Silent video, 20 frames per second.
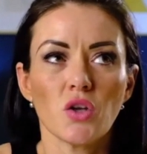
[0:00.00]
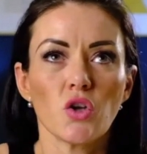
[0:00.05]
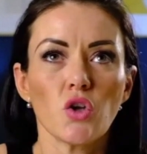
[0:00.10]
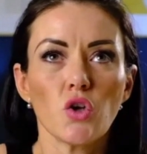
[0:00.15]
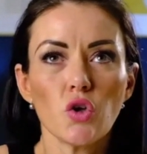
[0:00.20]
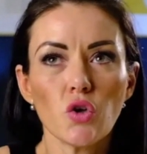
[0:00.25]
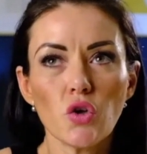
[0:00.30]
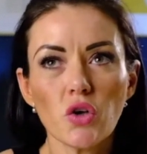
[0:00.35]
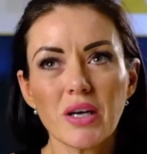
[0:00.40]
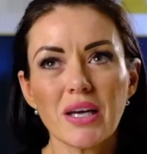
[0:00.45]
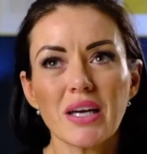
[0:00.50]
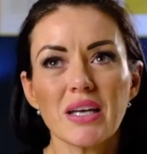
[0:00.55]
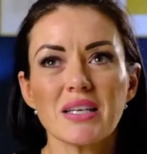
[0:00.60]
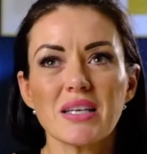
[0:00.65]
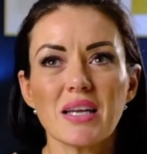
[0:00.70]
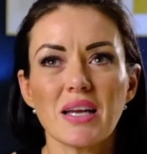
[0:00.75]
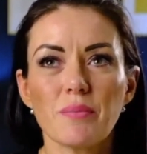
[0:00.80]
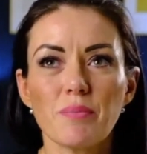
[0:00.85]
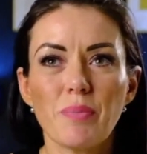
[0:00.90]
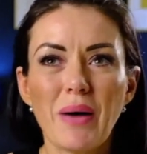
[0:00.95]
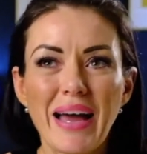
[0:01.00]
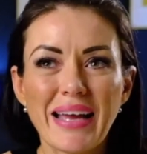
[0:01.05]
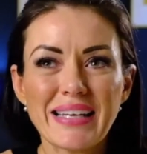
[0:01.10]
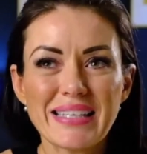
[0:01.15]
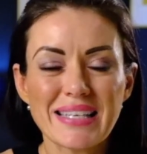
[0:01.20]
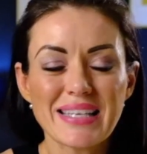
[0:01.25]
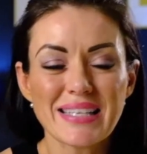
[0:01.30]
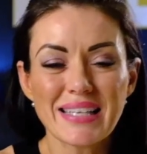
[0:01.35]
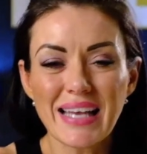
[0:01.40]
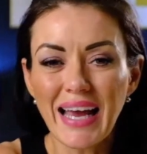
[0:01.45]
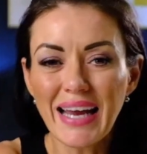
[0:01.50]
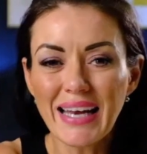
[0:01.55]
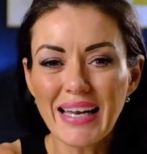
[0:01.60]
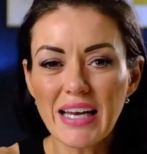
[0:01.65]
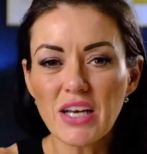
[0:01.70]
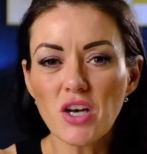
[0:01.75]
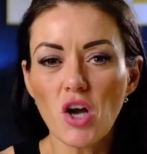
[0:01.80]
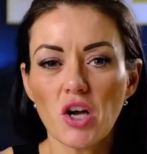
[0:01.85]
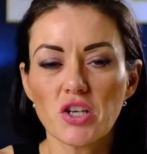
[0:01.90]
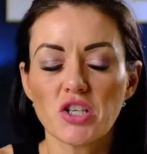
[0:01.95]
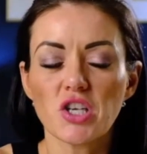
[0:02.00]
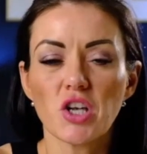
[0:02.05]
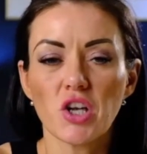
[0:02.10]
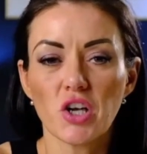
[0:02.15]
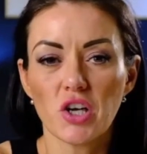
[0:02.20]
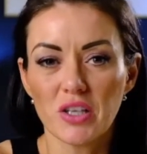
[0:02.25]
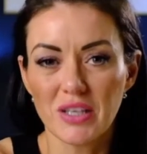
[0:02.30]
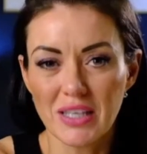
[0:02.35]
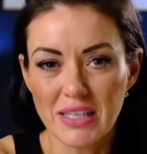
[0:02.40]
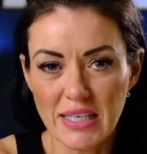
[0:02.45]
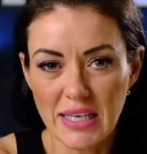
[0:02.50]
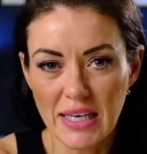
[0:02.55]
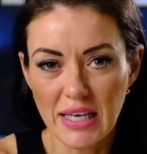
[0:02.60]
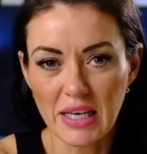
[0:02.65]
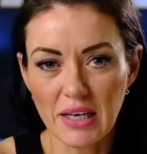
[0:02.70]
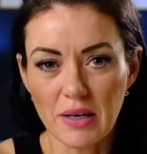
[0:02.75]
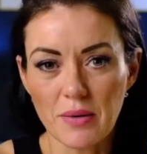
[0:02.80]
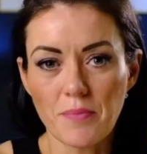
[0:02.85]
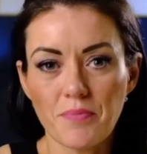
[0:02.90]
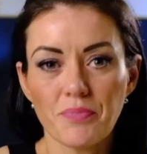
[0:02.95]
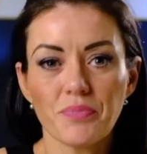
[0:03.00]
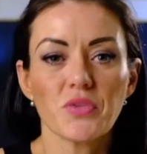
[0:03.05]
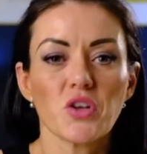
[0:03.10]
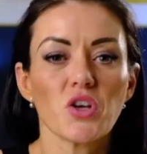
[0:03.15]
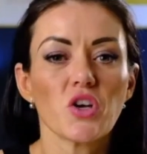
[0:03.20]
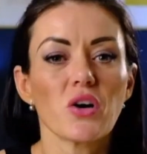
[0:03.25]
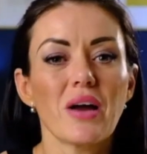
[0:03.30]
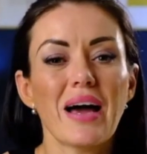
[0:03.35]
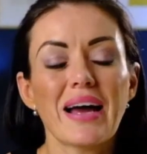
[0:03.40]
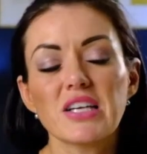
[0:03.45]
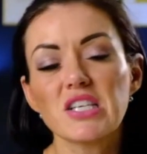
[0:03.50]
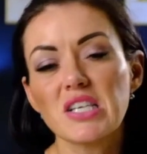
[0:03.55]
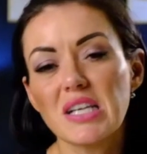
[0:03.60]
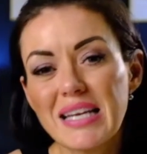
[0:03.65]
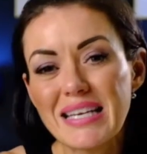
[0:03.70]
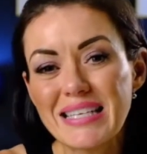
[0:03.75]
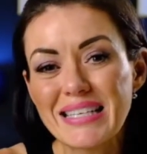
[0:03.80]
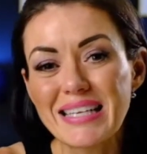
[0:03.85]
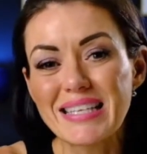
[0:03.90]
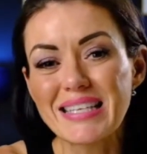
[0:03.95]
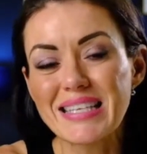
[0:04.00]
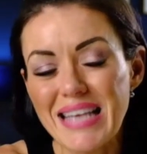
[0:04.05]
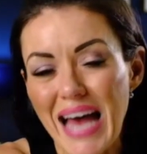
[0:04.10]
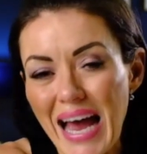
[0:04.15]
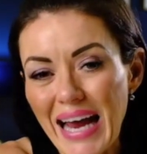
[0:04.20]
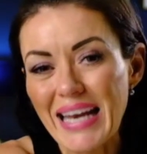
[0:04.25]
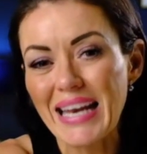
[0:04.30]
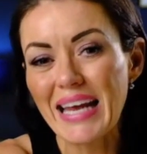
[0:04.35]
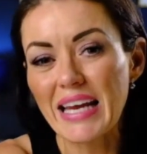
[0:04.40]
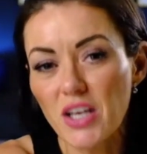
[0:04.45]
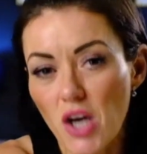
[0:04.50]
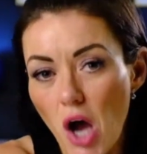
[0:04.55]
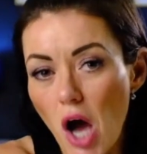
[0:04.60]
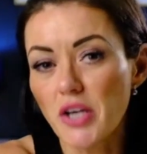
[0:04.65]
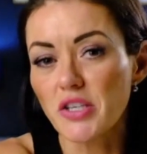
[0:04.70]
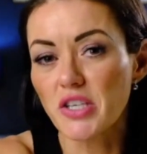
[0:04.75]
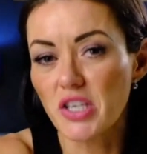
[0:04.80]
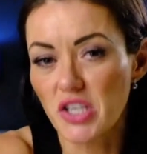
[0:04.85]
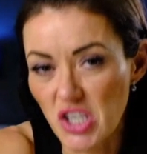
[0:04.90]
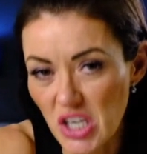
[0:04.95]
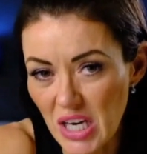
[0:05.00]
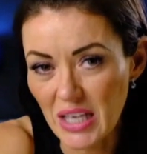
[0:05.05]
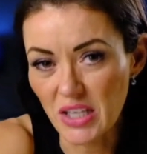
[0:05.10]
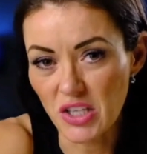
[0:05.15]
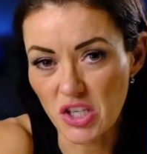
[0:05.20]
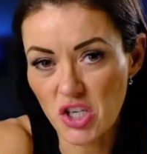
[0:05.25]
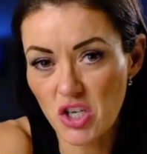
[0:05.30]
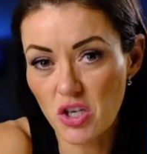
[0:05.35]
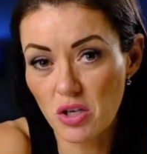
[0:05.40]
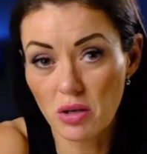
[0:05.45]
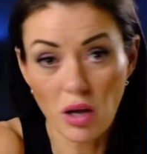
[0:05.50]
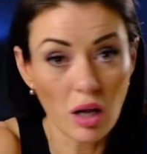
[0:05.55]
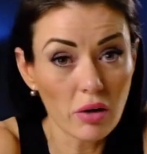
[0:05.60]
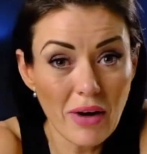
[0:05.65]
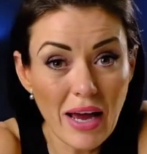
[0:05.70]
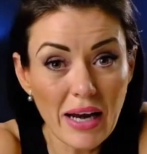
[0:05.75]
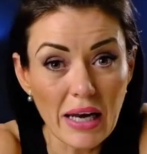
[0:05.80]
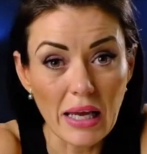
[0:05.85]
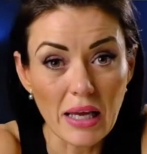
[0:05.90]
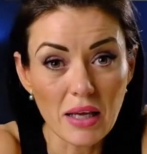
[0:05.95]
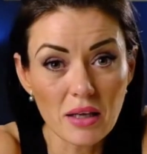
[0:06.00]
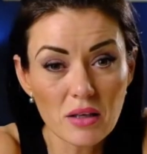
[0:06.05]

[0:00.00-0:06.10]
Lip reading: You can, by deciding not to look at the data, you're actually deciding not to change already.